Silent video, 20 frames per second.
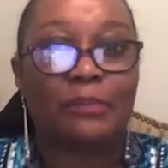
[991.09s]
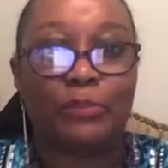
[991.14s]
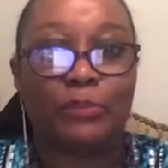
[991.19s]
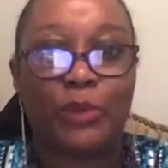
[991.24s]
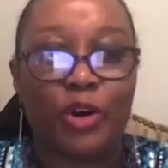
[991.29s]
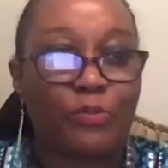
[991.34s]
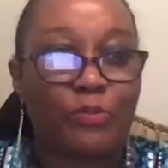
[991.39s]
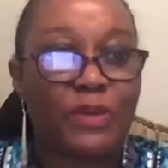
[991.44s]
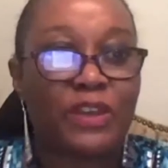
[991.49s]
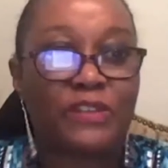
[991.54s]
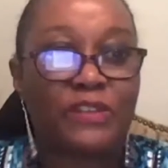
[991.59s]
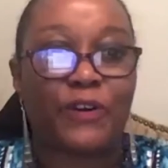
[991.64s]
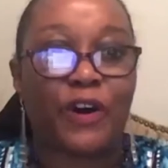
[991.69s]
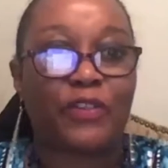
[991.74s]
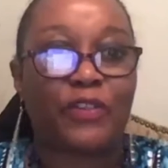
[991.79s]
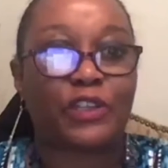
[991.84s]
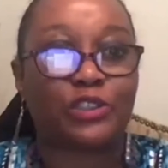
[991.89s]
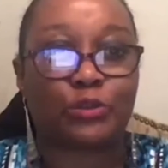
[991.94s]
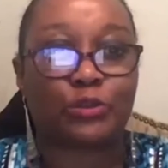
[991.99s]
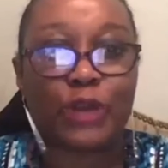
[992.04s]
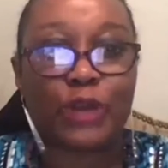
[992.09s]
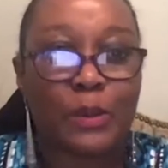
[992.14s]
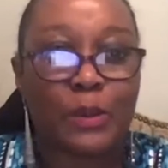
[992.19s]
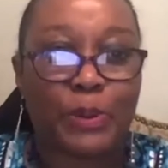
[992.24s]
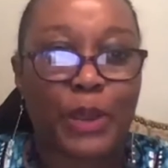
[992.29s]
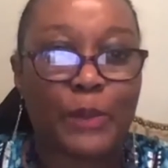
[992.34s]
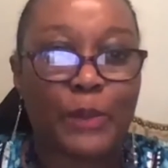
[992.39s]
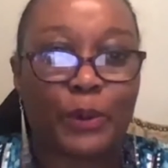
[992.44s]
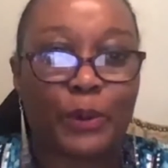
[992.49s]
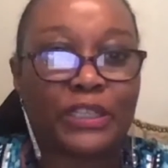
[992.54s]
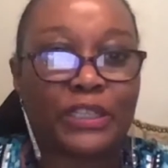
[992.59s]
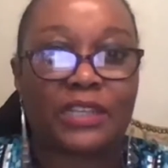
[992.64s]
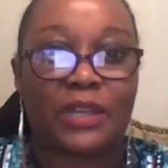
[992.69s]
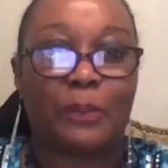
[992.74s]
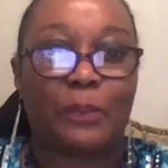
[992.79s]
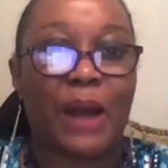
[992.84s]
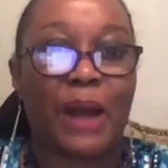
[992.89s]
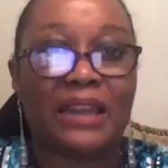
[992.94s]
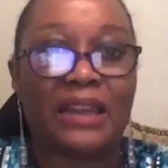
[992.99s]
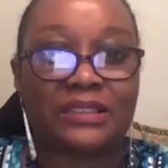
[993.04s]
movement for the street people and the
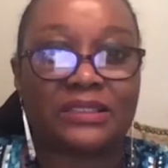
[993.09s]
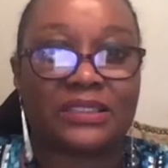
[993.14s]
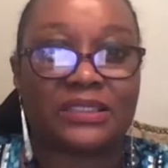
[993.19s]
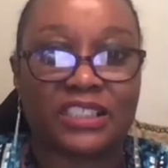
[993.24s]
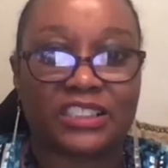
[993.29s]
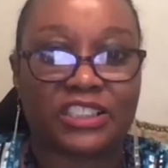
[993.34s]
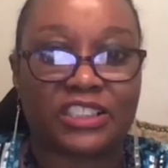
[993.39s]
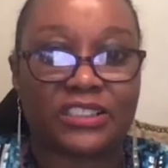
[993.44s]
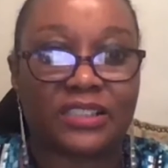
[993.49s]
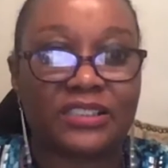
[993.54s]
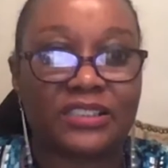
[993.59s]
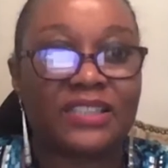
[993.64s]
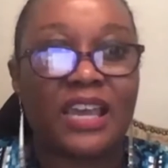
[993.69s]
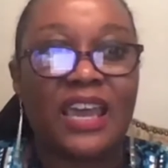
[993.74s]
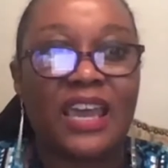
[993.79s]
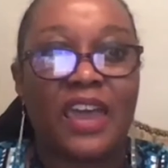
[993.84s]
politicians